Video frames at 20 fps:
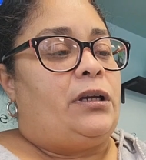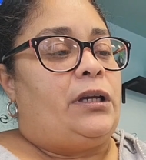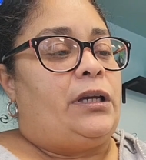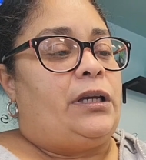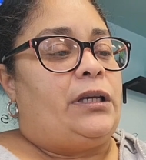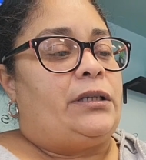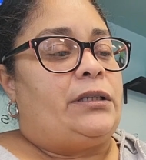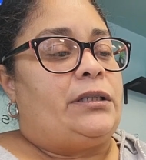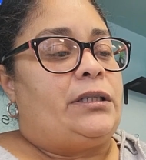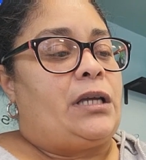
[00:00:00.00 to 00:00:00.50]

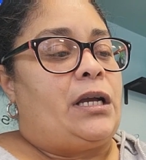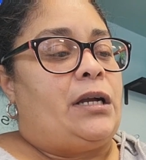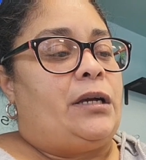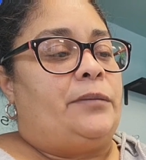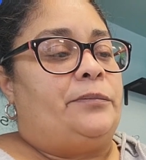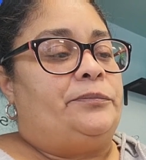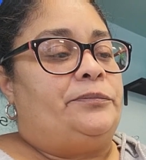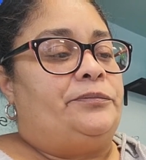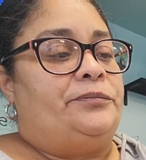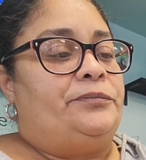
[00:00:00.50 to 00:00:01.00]

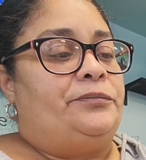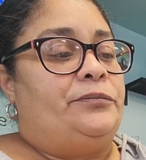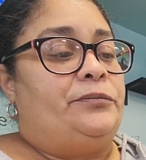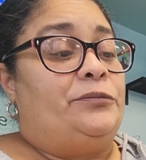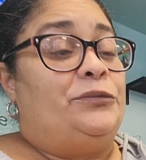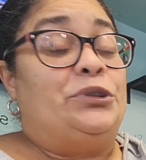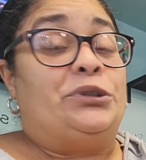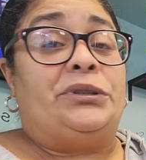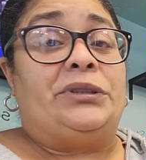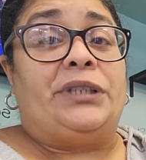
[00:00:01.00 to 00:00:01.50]
And
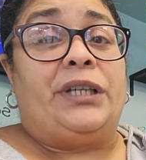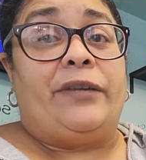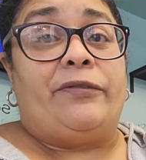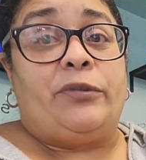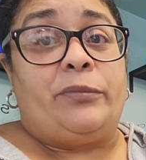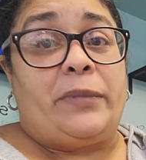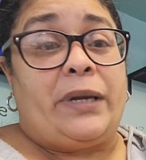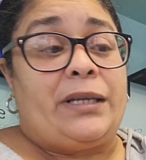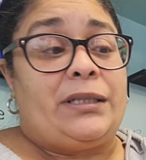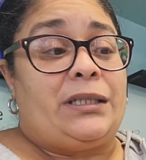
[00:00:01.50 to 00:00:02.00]
you can give
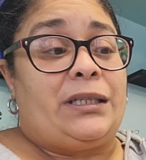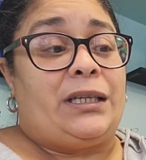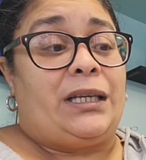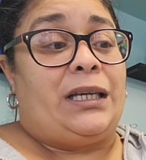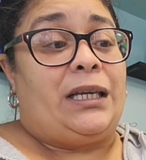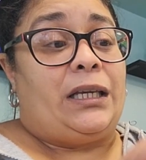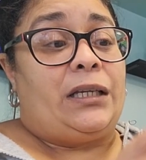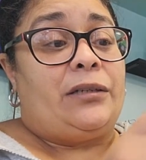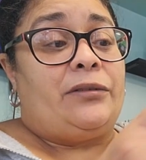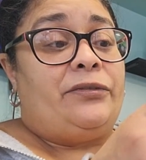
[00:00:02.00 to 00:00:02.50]
them as a
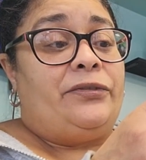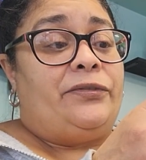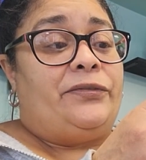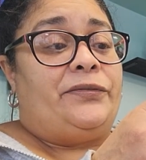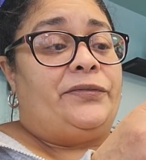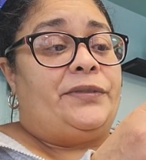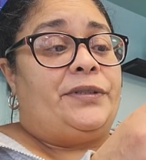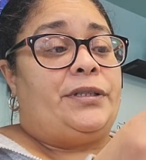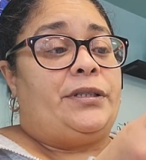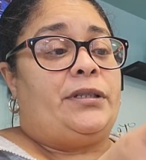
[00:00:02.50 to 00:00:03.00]

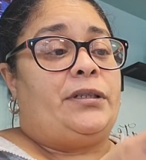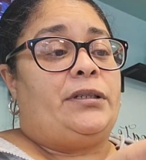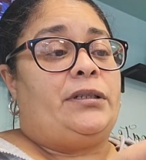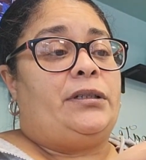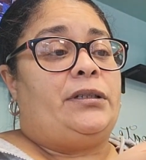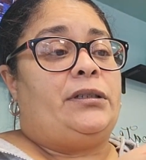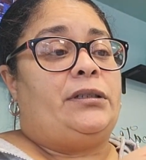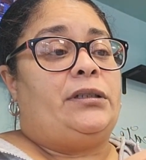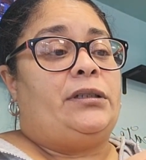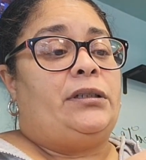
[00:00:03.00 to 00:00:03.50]
gift.
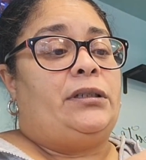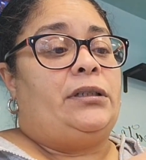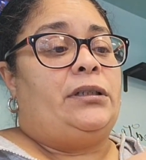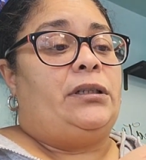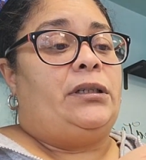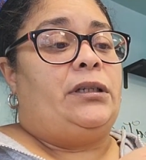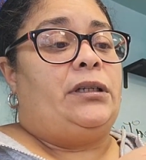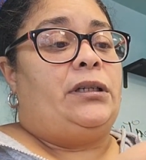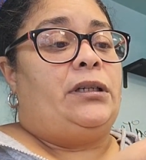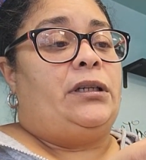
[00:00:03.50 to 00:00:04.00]

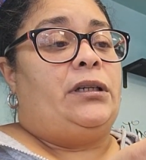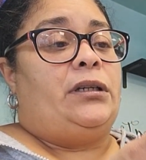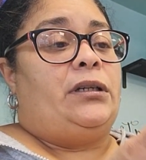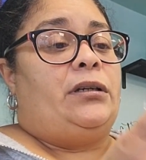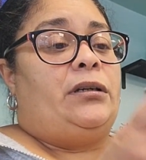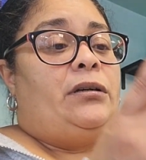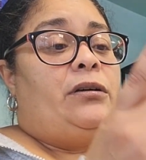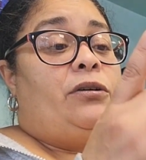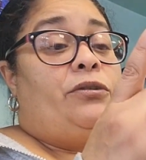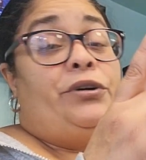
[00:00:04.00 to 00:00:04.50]

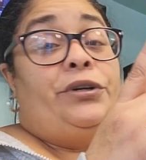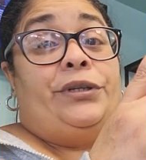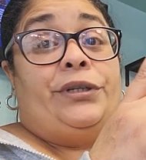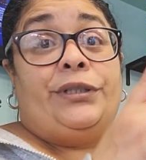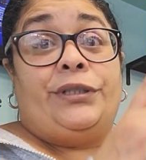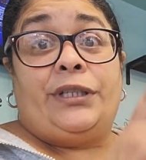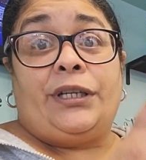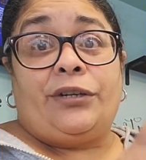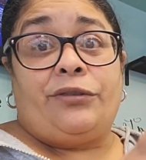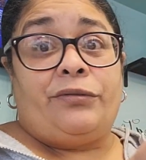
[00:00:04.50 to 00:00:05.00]
Or you
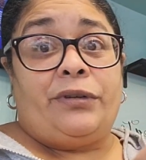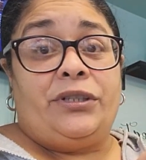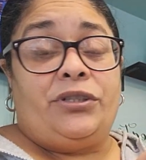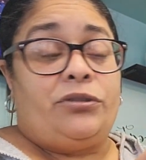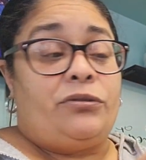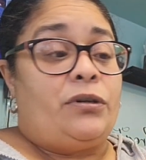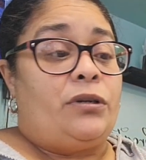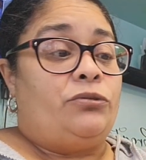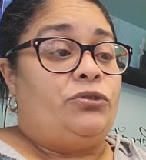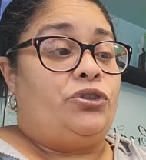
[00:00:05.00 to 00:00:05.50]
could decorate
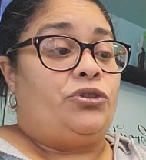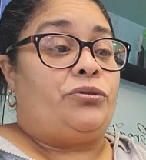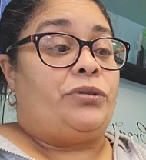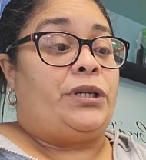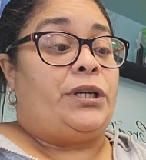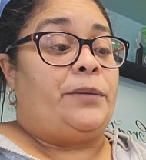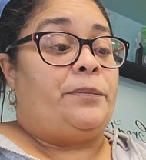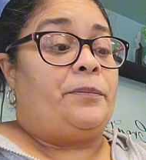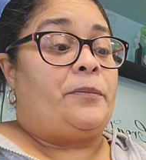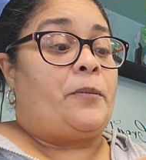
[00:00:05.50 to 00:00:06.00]
your own
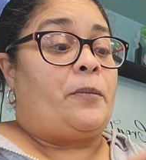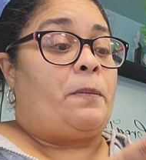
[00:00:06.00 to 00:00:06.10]
tree.